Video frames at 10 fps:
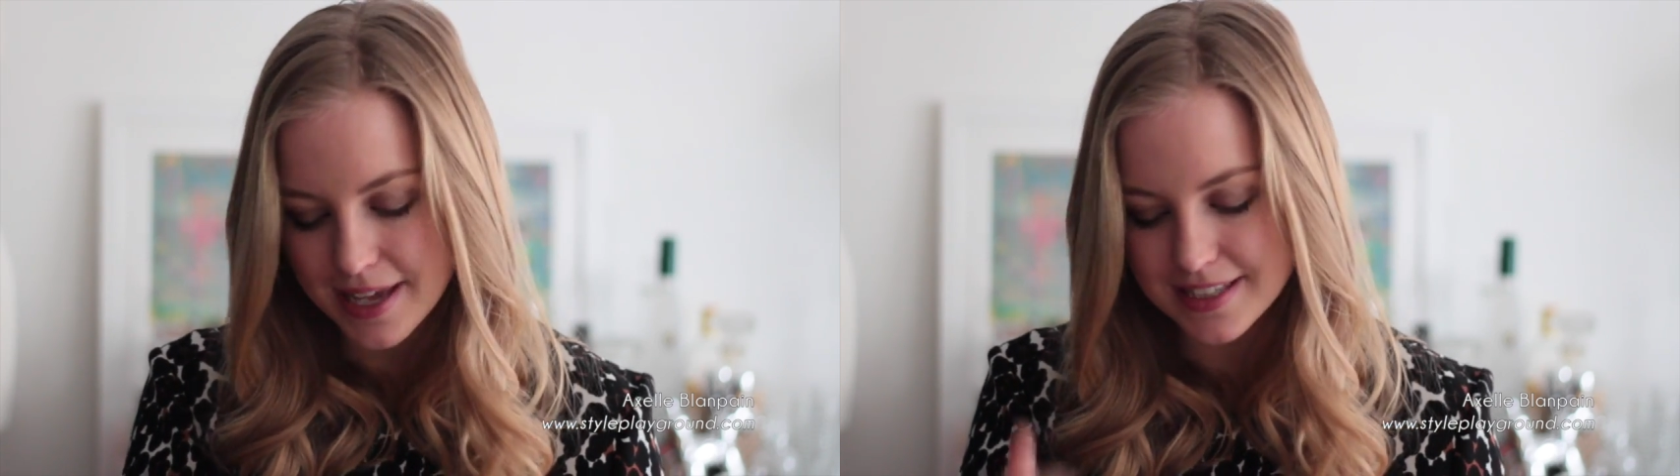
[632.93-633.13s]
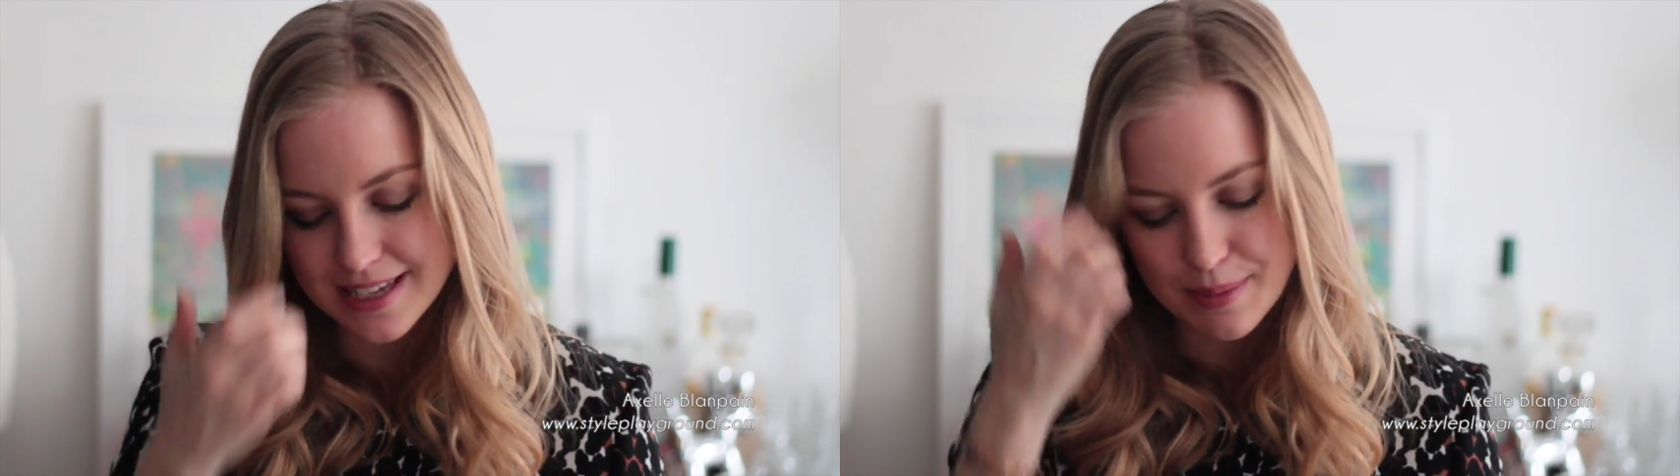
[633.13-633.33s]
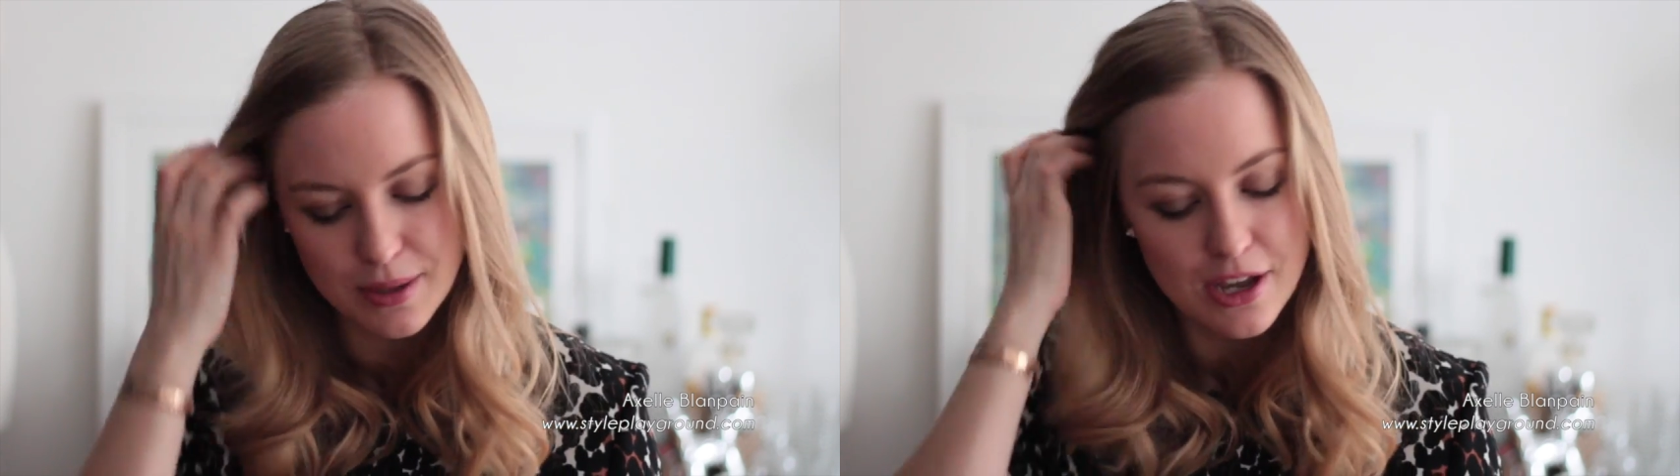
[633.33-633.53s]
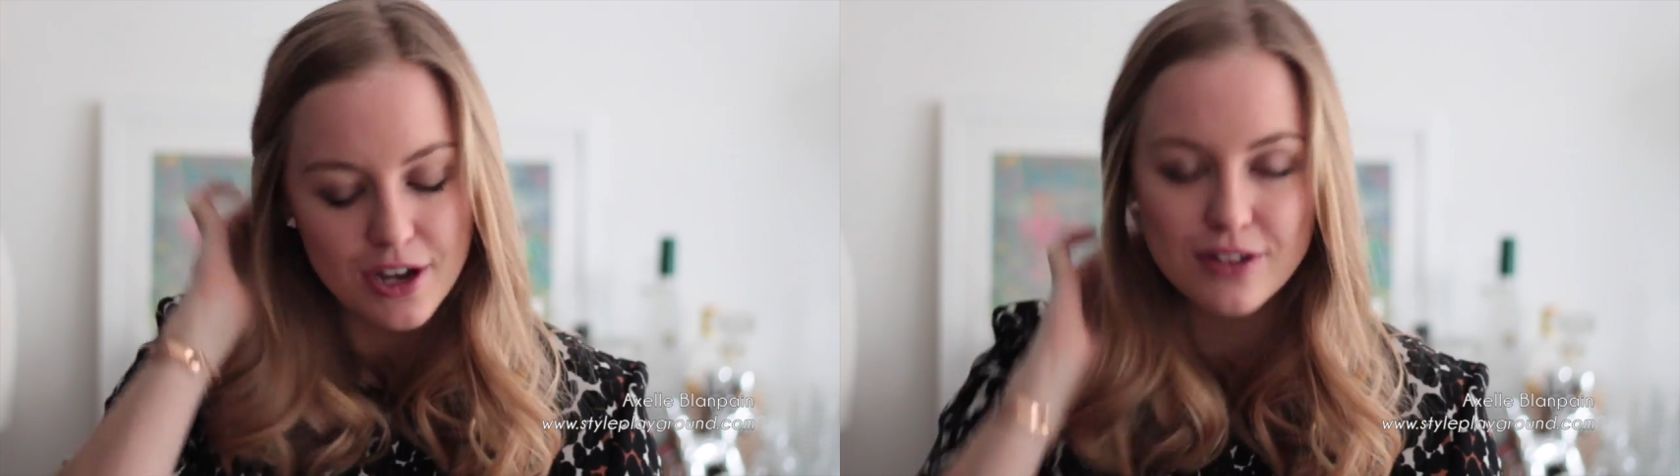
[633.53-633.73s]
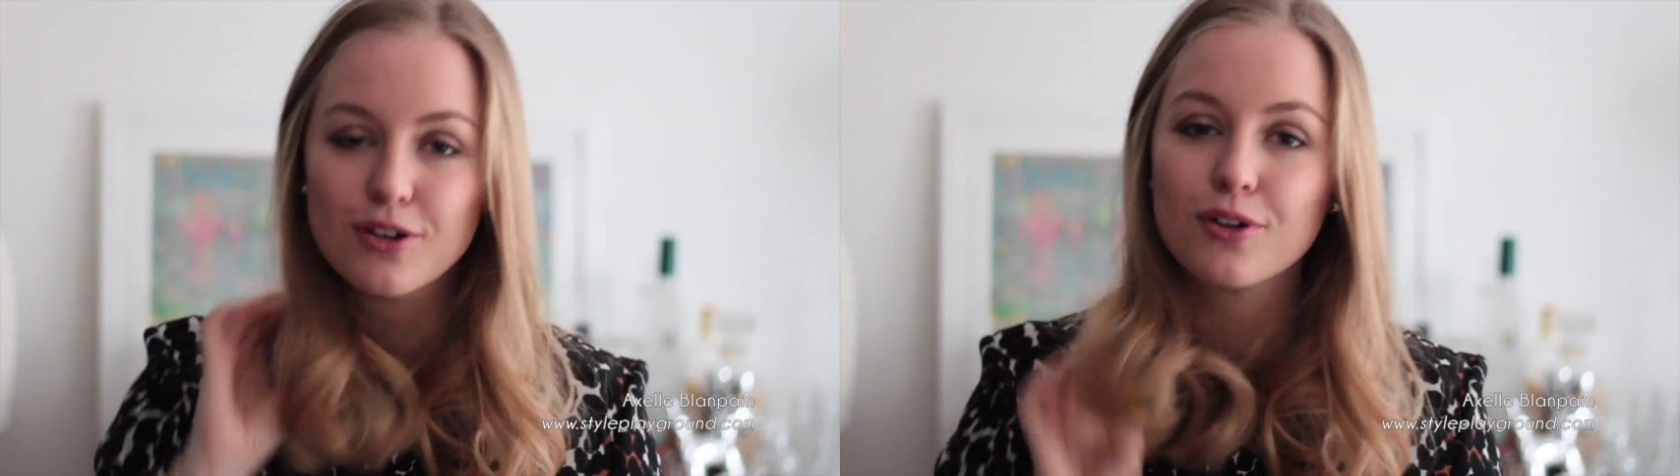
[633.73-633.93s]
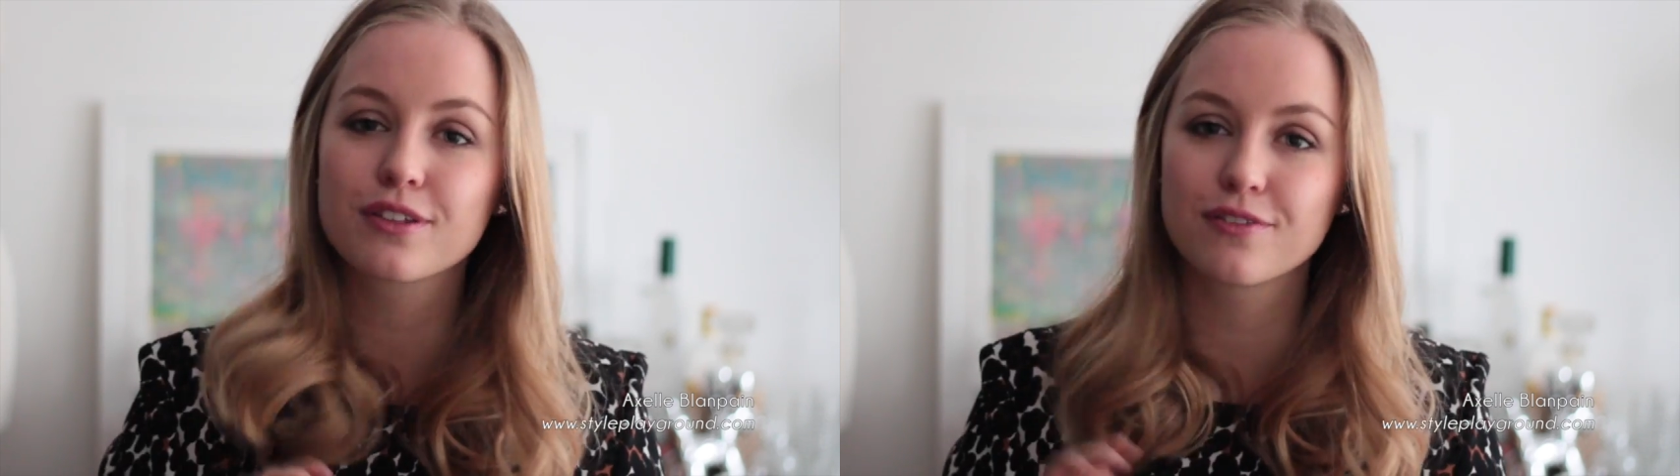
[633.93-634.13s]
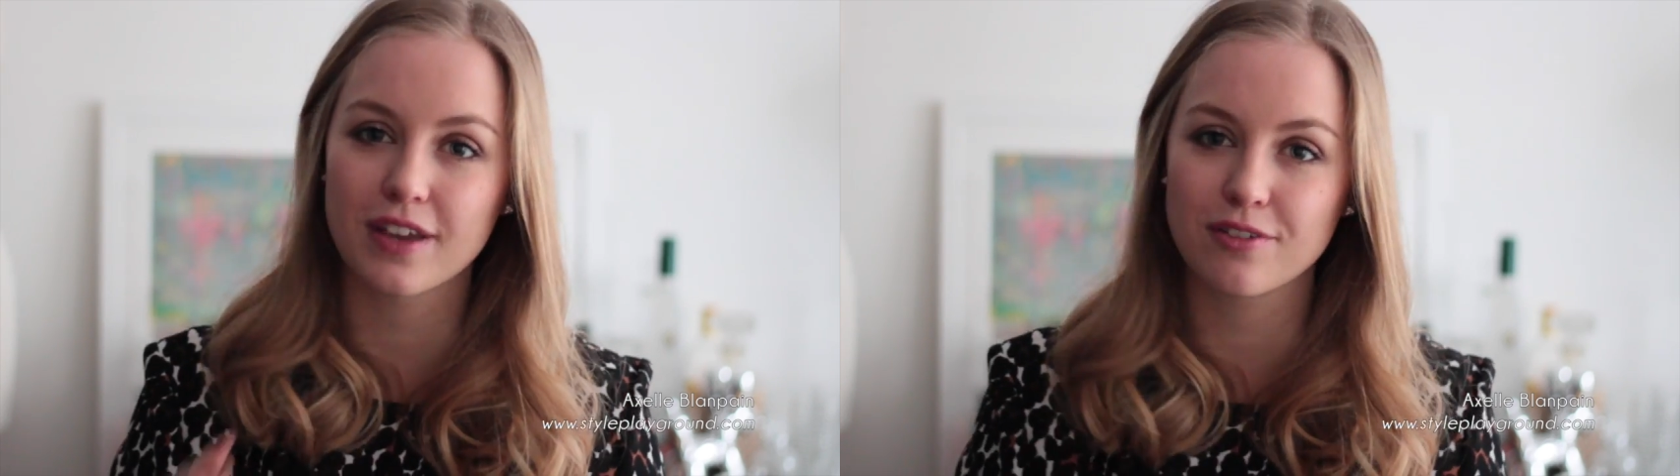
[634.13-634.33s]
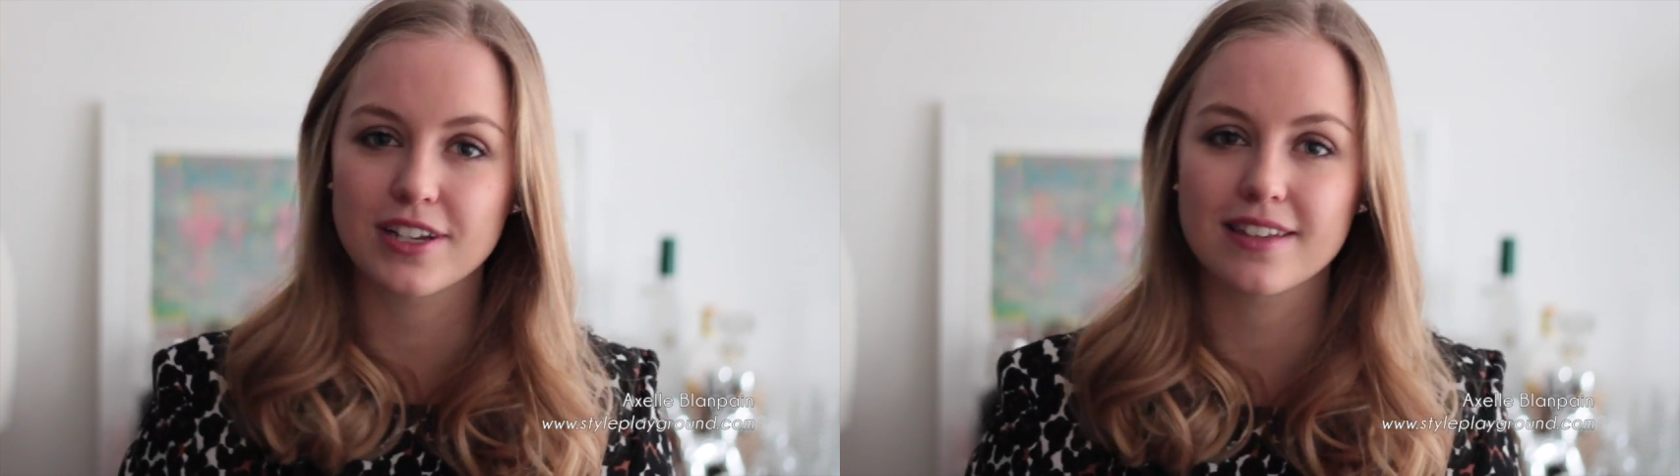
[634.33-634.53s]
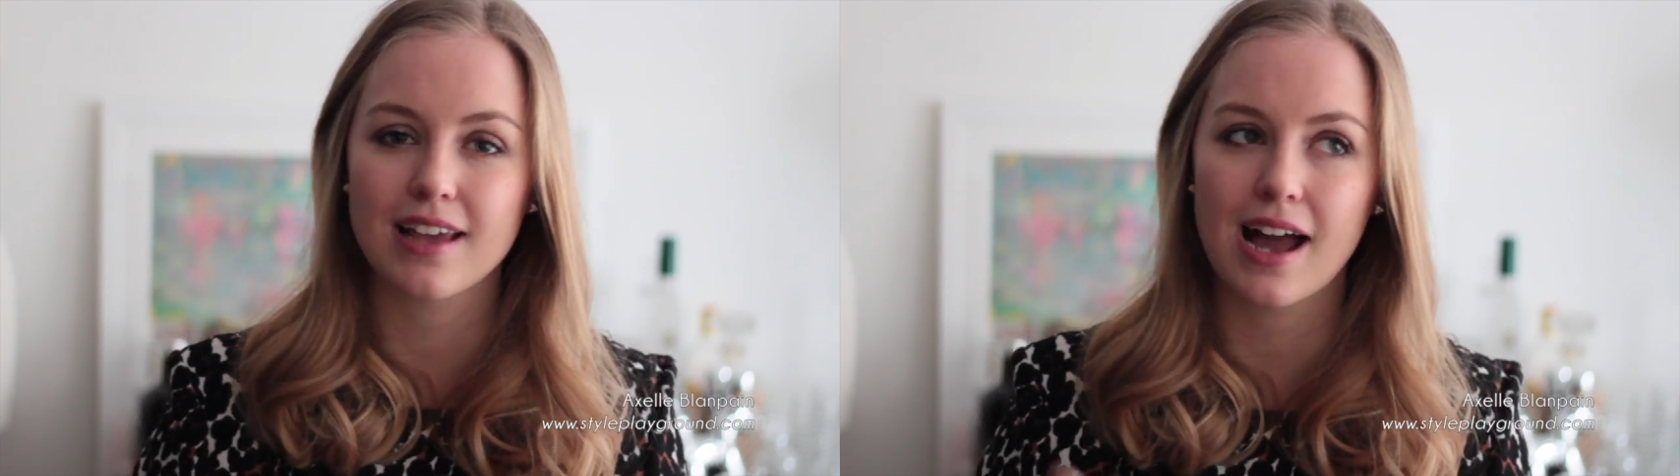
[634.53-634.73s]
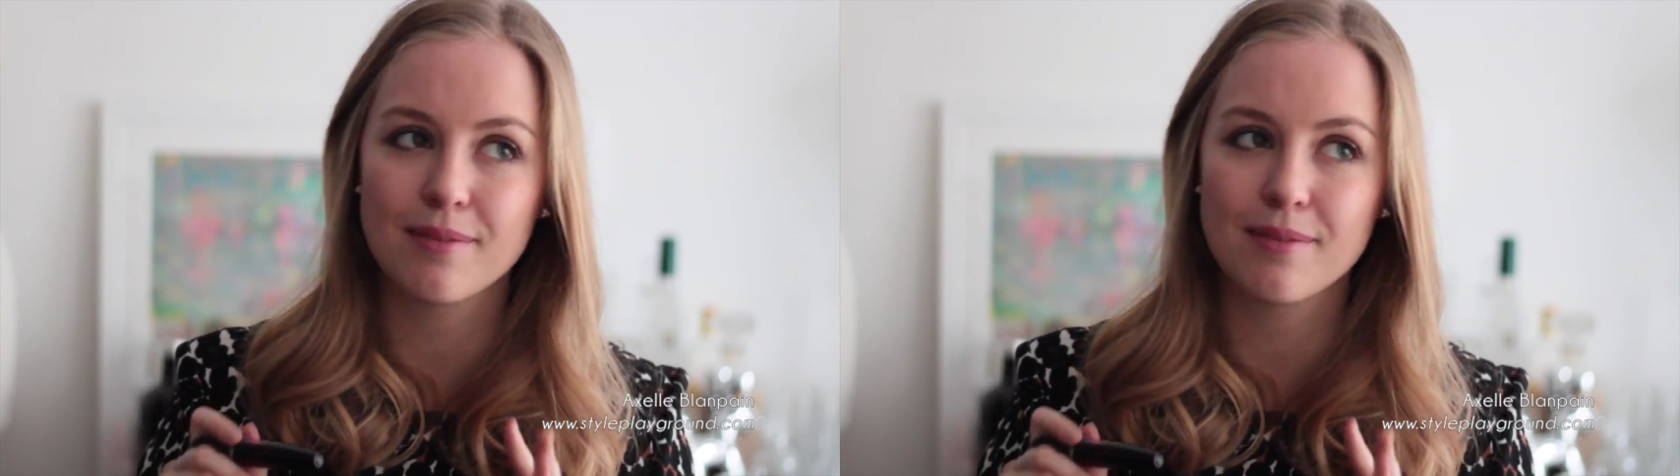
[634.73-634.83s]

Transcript: picked up an old favorite.